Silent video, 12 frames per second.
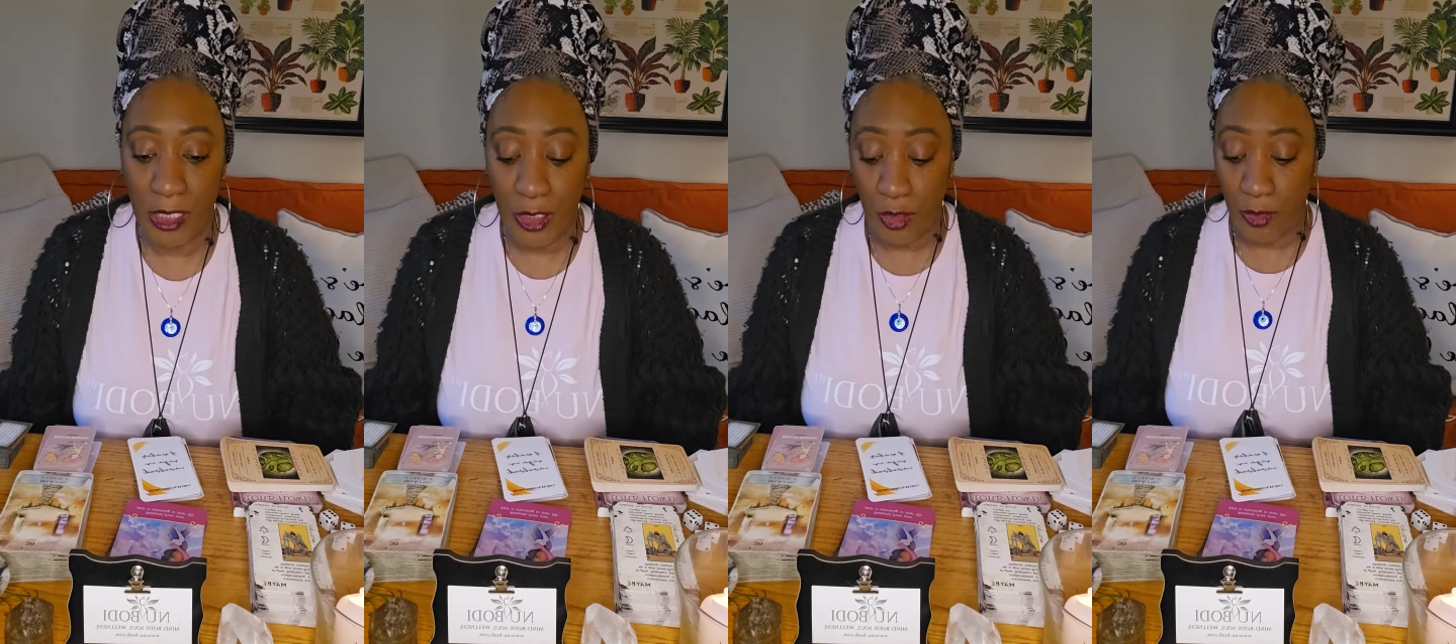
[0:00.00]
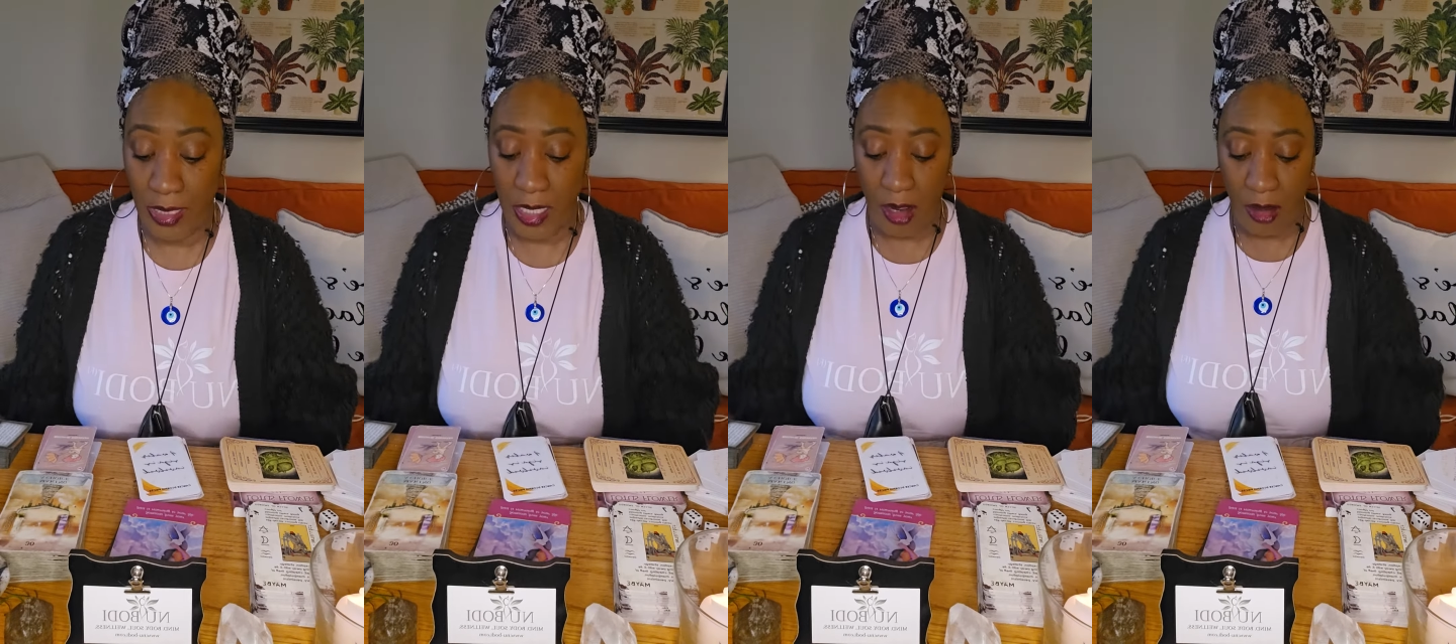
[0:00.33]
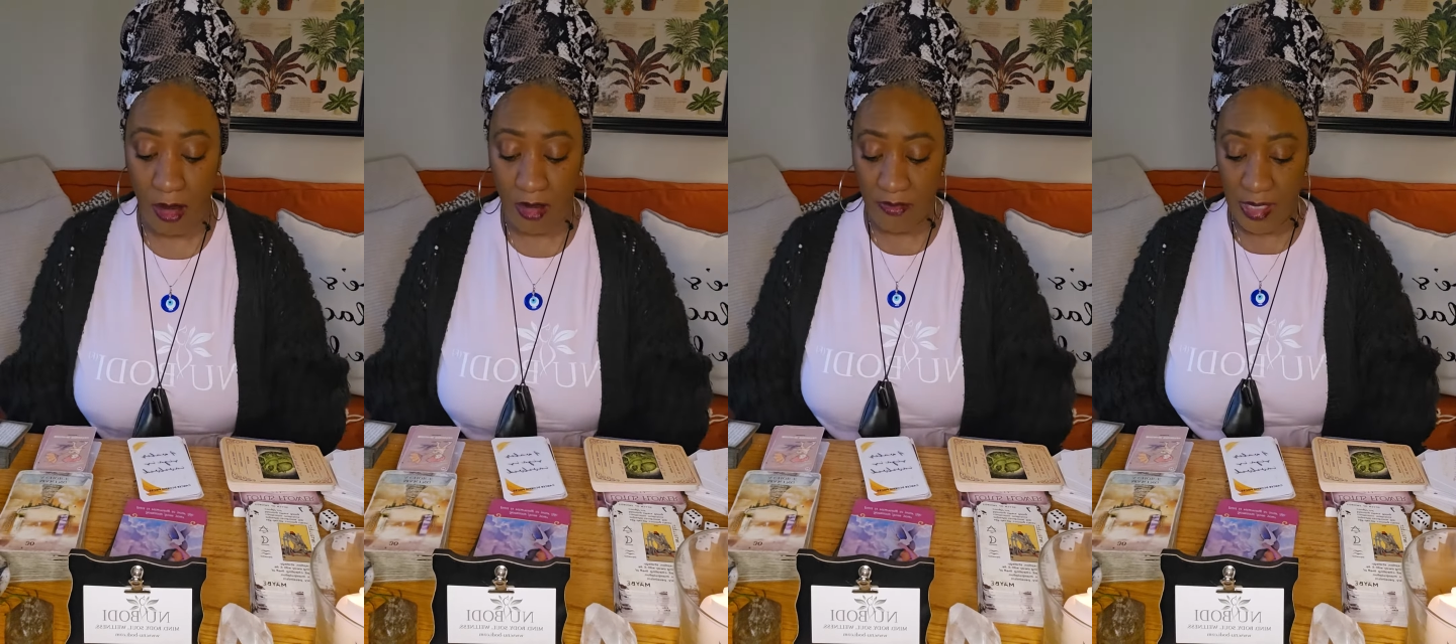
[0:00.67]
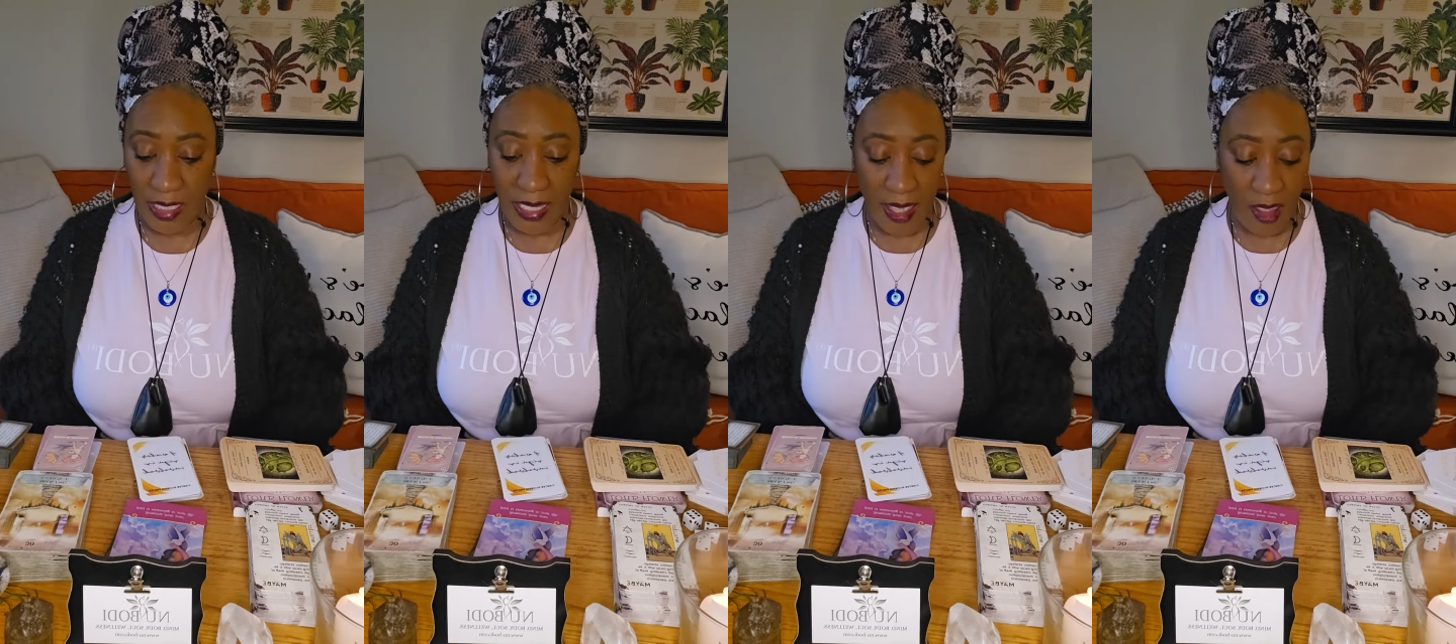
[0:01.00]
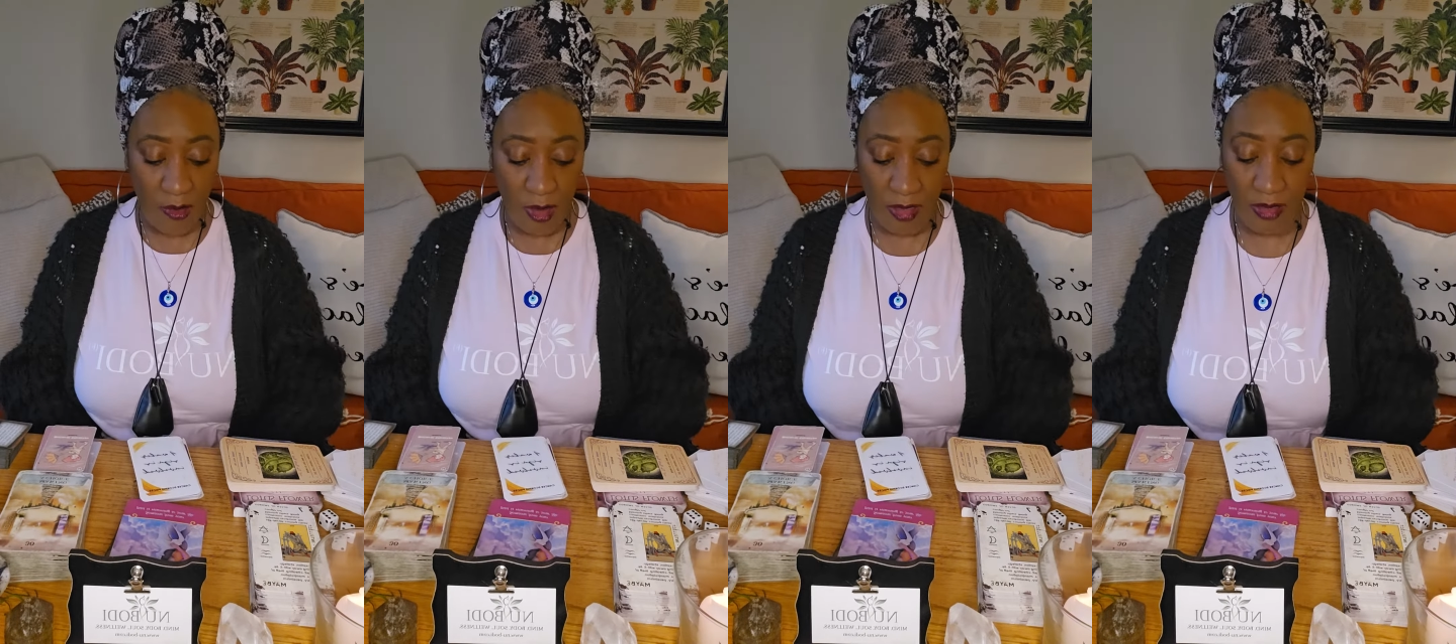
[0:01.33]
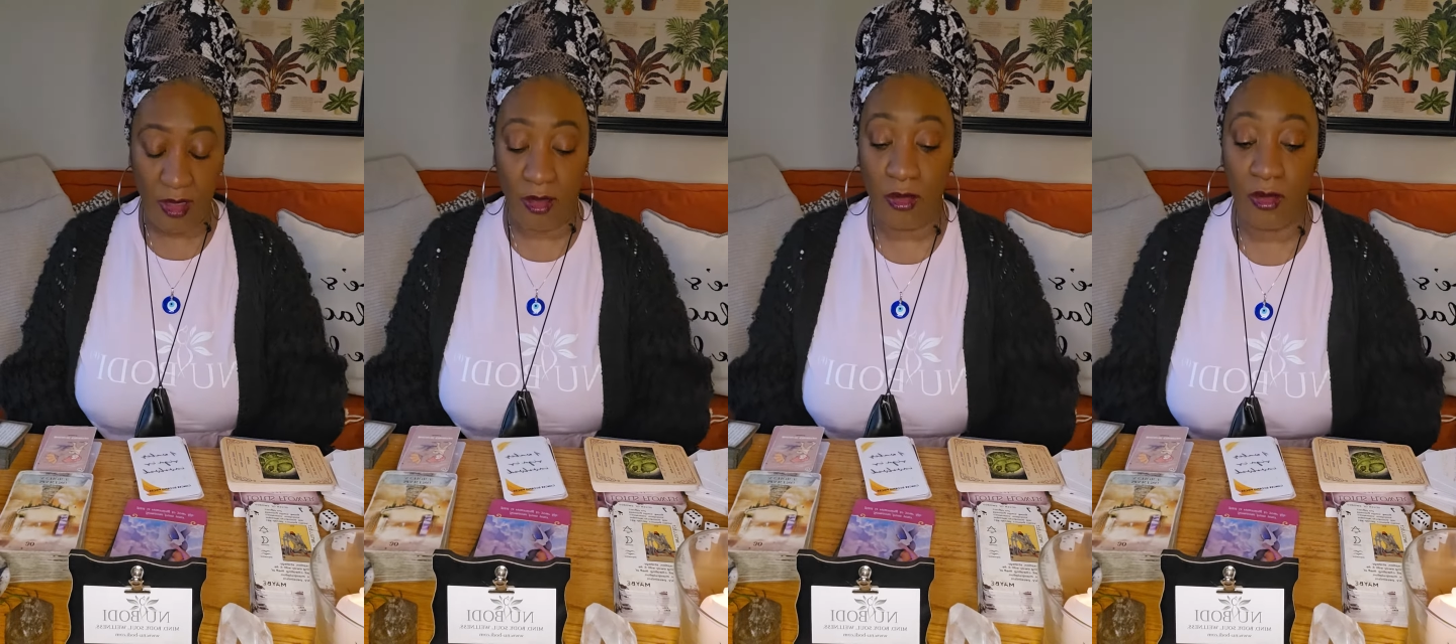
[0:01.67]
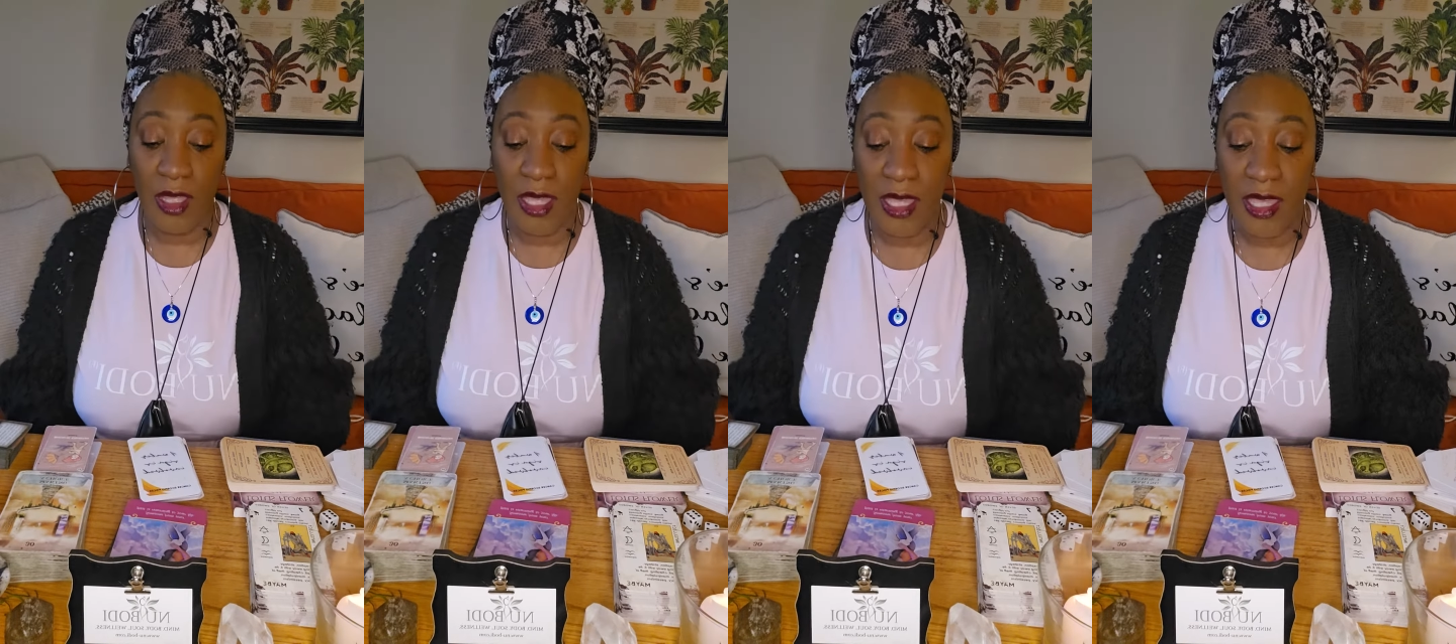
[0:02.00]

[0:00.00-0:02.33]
be doing card of the day with you.